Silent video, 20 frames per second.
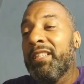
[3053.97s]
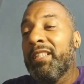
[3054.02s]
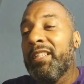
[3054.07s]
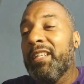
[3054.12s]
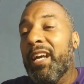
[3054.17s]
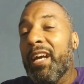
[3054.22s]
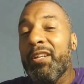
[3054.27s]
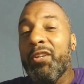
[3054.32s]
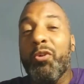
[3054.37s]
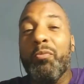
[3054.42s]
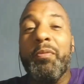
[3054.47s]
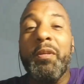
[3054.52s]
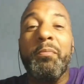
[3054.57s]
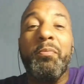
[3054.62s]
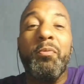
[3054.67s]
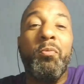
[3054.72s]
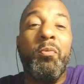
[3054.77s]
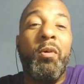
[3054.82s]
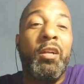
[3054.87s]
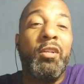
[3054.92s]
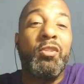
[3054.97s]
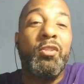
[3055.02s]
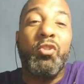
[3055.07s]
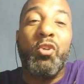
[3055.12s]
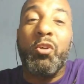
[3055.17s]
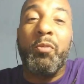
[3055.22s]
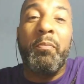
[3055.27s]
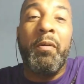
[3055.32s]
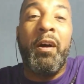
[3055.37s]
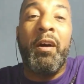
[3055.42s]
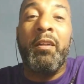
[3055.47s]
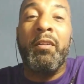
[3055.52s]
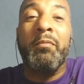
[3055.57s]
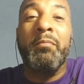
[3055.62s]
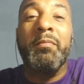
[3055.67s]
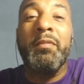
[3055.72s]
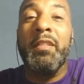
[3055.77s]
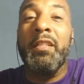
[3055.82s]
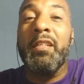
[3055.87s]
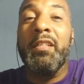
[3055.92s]
I know people want to talk about
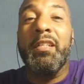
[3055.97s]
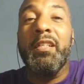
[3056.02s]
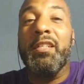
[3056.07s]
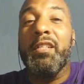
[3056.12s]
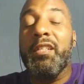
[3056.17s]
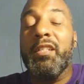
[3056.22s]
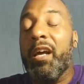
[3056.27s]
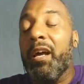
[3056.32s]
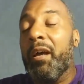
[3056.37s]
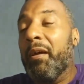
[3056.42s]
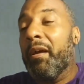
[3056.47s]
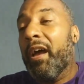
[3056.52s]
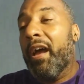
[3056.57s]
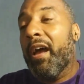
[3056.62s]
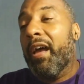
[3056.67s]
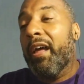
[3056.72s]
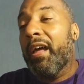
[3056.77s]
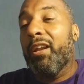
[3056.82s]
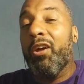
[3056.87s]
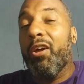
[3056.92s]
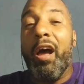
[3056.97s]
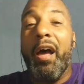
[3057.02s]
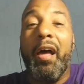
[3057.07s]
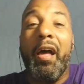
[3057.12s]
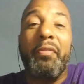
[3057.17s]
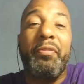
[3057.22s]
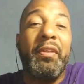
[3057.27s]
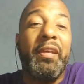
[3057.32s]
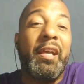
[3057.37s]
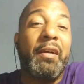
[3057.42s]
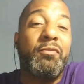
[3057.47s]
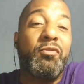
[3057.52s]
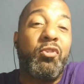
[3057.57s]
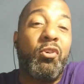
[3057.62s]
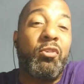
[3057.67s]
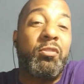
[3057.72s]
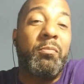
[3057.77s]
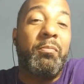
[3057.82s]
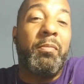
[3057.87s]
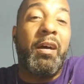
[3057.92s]
him. I think I've talked
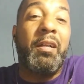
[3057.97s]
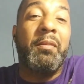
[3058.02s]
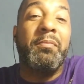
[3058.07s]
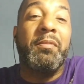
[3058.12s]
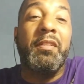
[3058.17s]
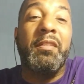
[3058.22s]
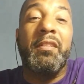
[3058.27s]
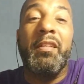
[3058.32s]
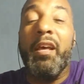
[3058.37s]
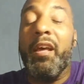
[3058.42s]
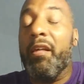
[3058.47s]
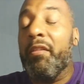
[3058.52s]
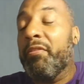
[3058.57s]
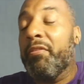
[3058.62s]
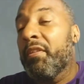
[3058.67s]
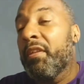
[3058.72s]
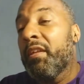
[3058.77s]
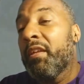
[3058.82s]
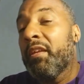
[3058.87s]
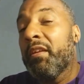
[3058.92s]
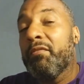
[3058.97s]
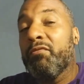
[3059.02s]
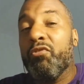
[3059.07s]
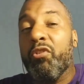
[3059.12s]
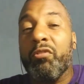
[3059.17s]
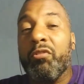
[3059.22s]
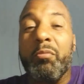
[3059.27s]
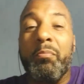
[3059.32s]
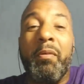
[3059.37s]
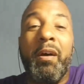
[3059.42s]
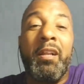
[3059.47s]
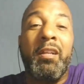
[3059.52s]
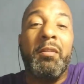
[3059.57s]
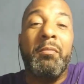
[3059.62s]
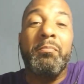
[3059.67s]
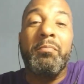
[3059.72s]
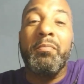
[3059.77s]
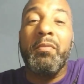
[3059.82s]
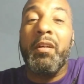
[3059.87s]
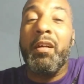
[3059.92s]
about him to death. Talked about him
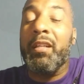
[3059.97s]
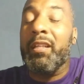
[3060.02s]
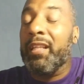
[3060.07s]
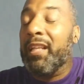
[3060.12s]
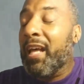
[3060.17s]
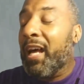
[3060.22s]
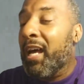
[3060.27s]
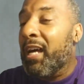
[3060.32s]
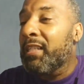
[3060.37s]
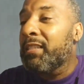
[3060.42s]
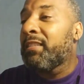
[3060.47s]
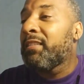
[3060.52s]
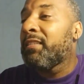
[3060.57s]
a lot.